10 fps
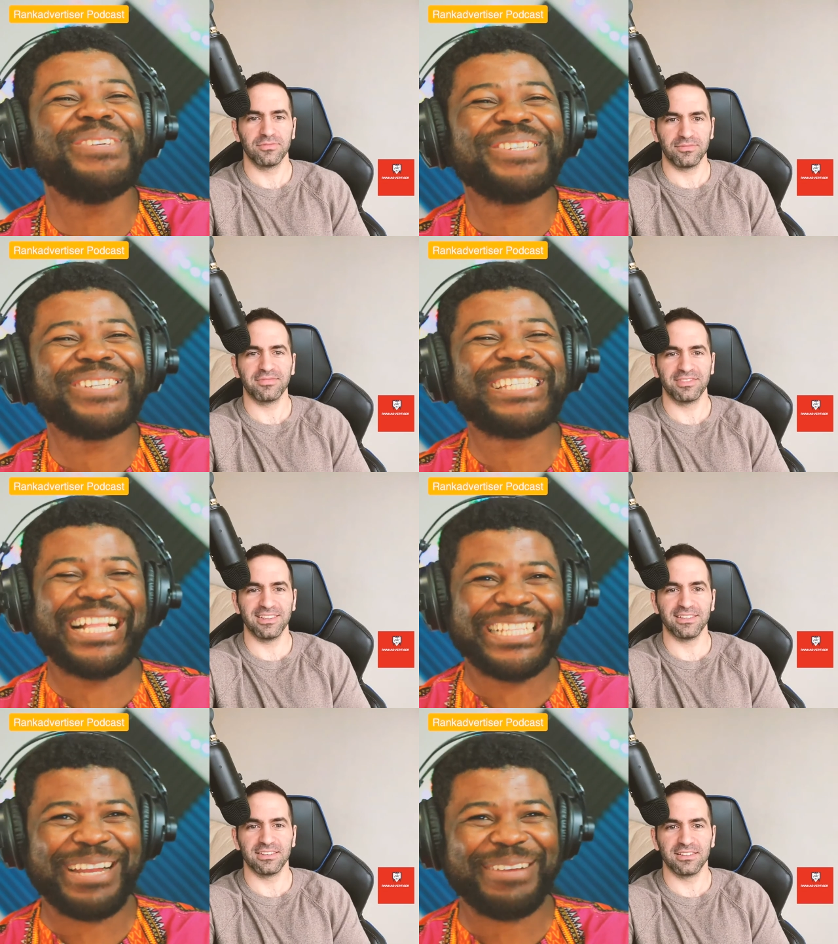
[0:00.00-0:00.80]
Speaker 1: would you tell
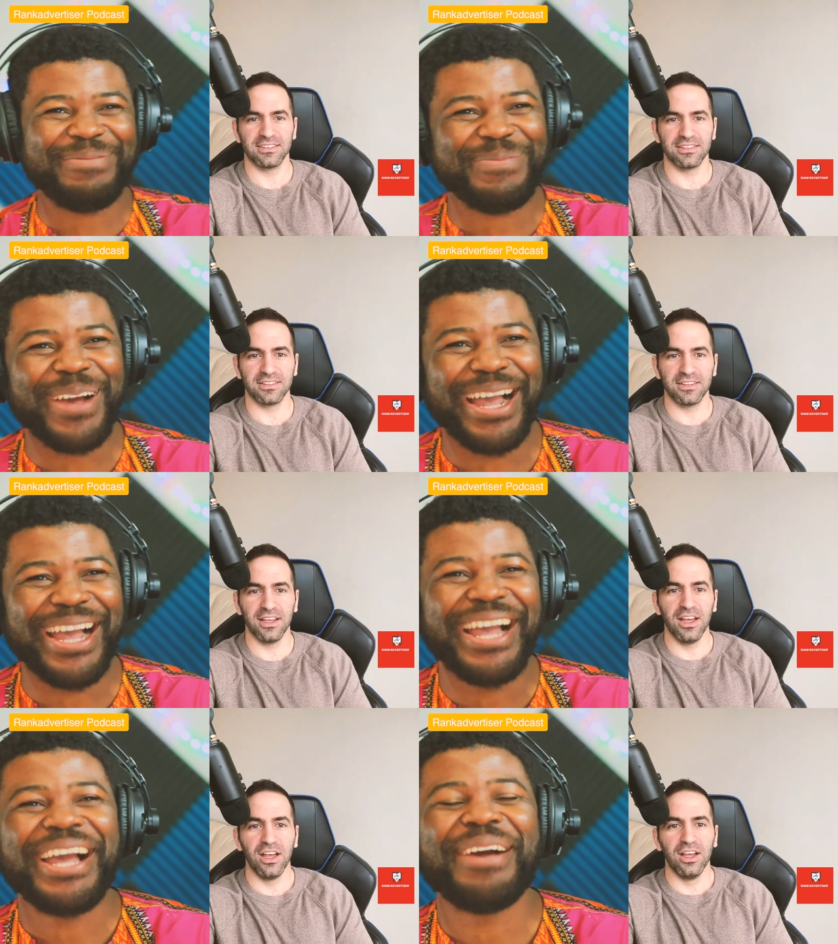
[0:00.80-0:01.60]
them yeah.
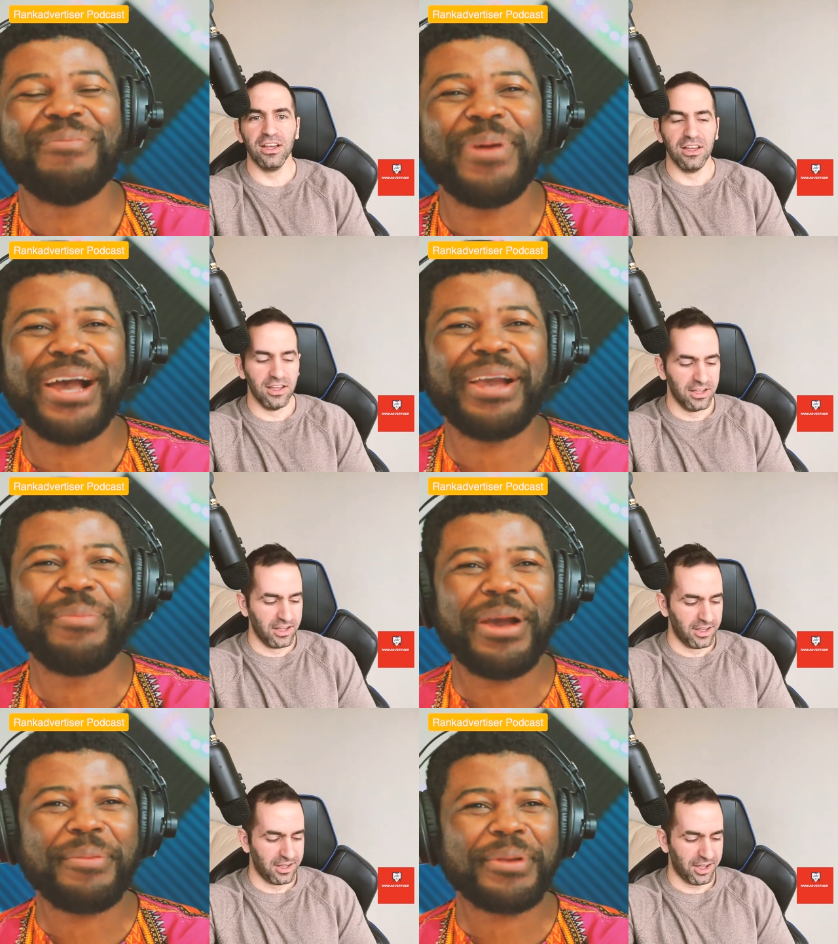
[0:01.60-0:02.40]
about, about,
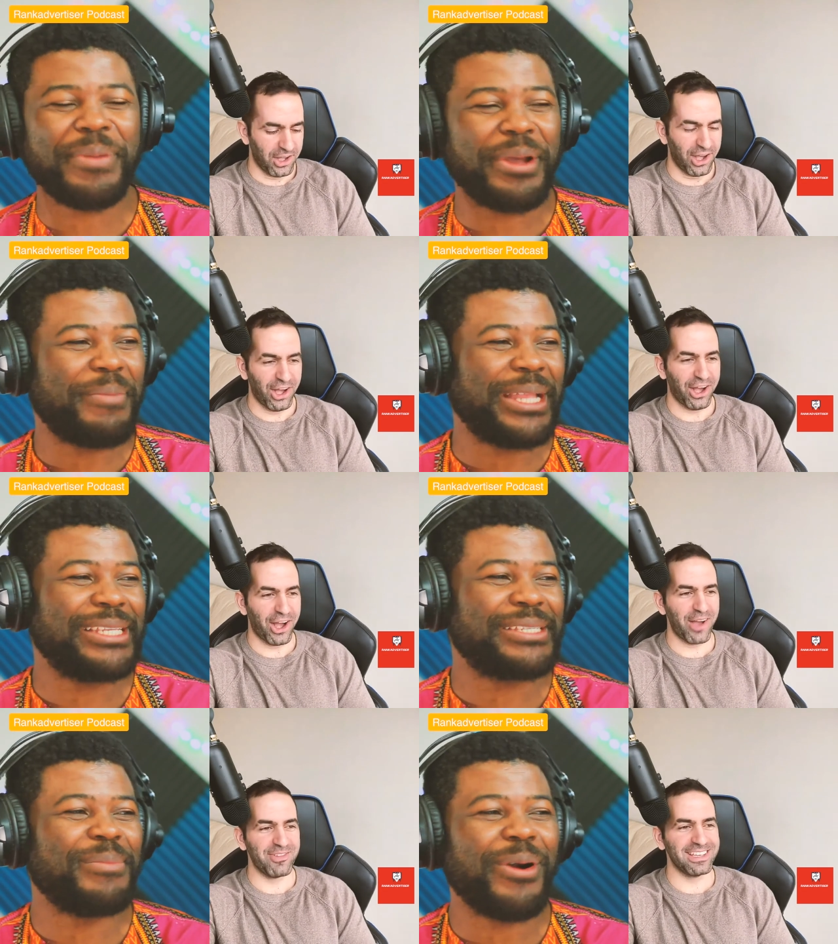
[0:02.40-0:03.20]
about about this
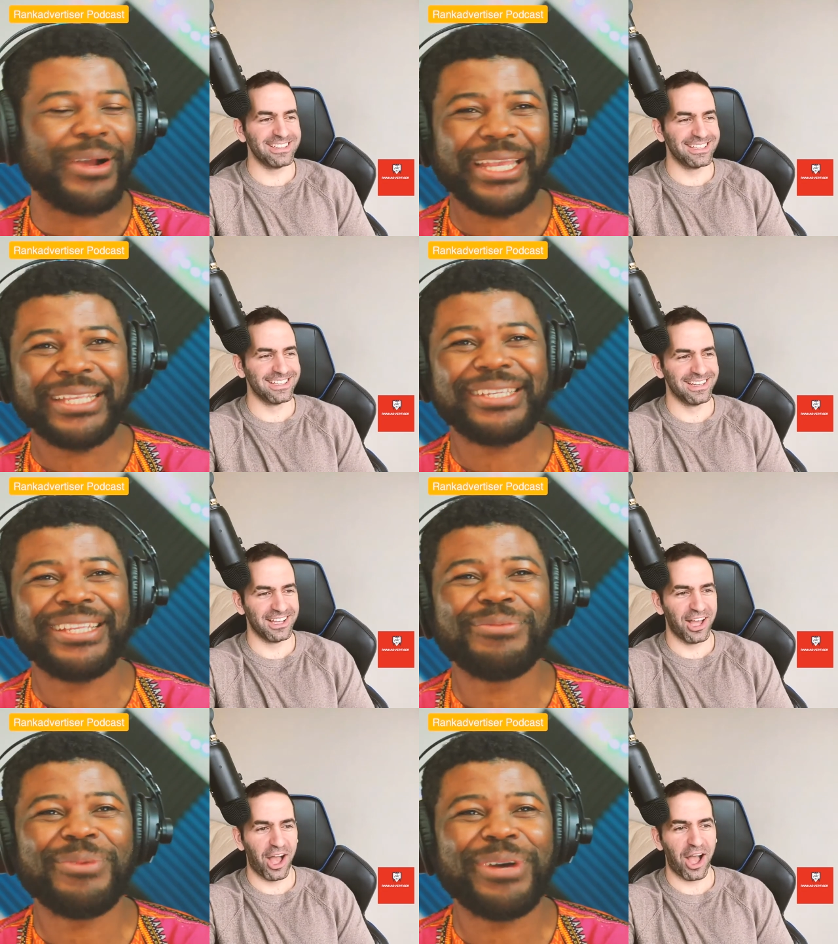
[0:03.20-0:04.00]
market I mean,
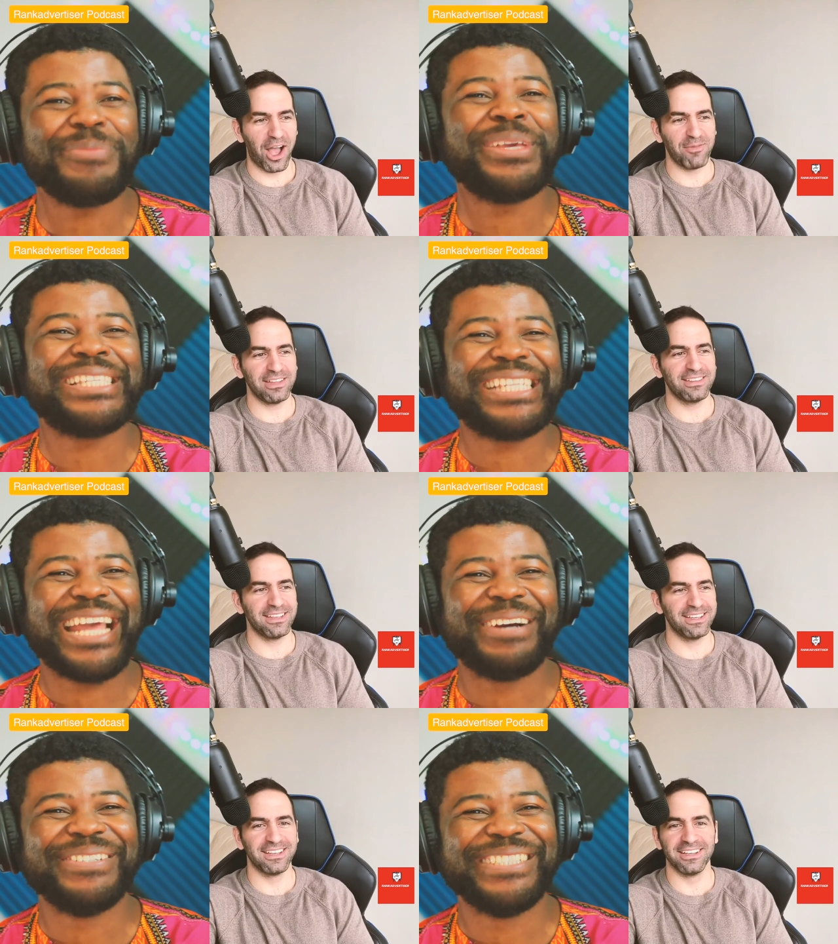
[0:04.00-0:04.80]
what it means? I mean,